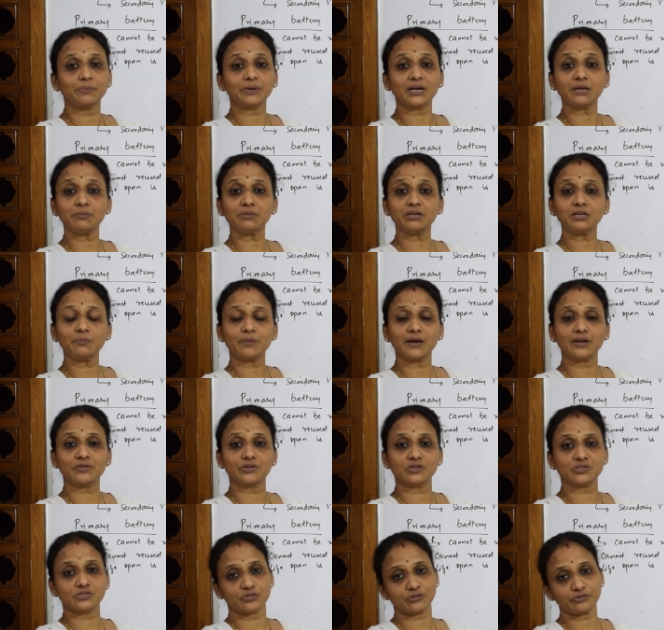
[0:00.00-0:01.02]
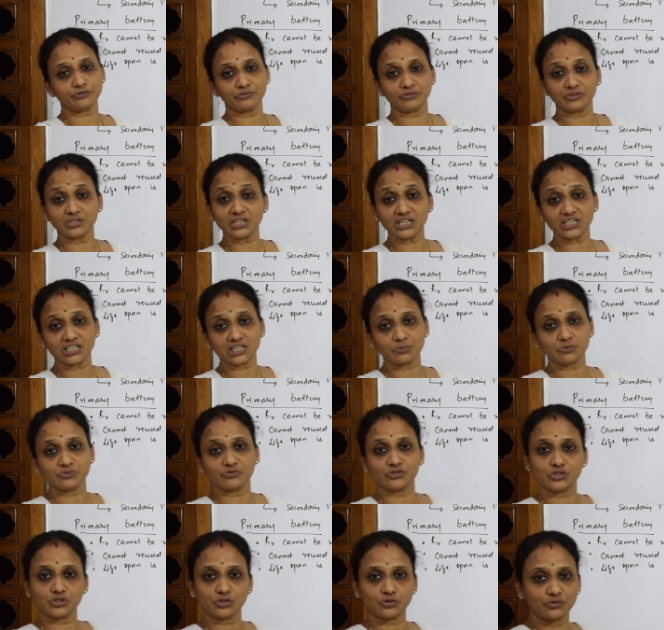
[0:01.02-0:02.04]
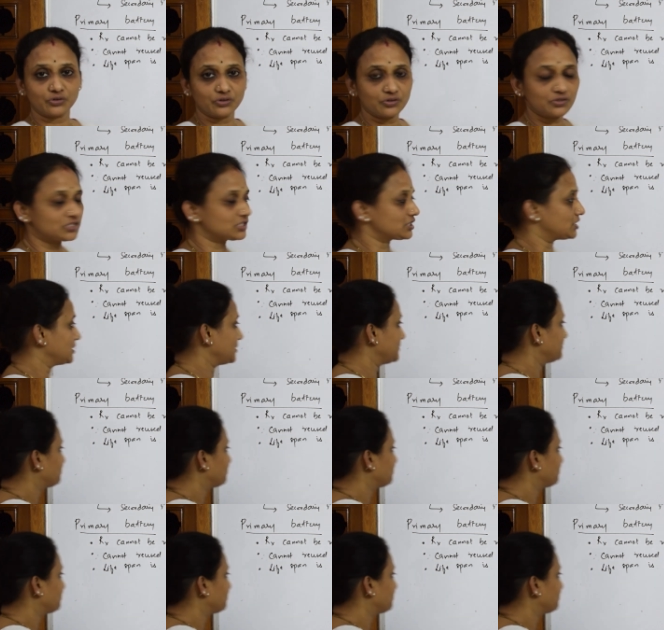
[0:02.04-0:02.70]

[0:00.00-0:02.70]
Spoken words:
primary batteries are of three types which you are going to study.